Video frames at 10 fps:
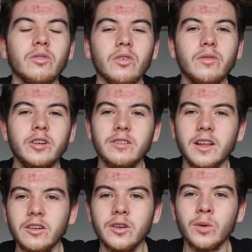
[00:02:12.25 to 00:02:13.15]

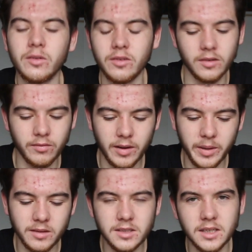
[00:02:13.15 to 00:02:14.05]
understand the nuances, if that
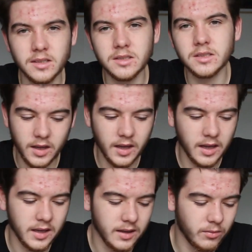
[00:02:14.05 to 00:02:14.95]
makes sense.
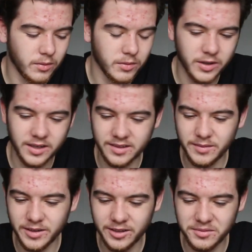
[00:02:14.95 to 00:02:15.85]
What more can I say
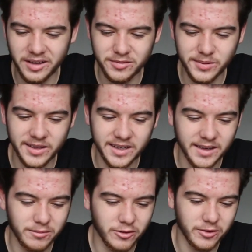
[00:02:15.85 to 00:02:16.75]
about this without spoiling it?
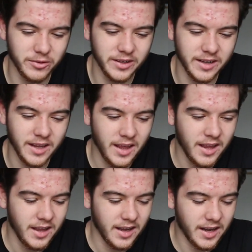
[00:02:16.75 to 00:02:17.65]
I'm trying to wonder.
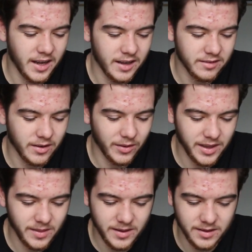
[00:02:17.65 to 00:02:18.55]
So
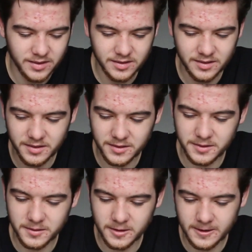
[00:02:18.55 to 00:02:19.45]
in this,
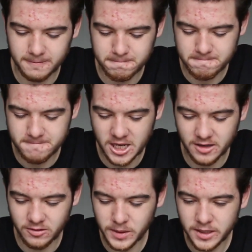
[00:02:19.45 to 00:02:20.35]

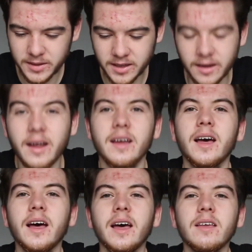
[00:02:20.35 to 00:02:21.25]
Spider-Man
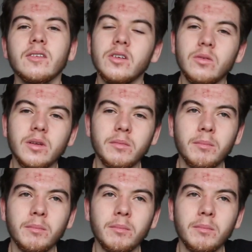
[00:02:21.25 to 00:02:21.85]
is newly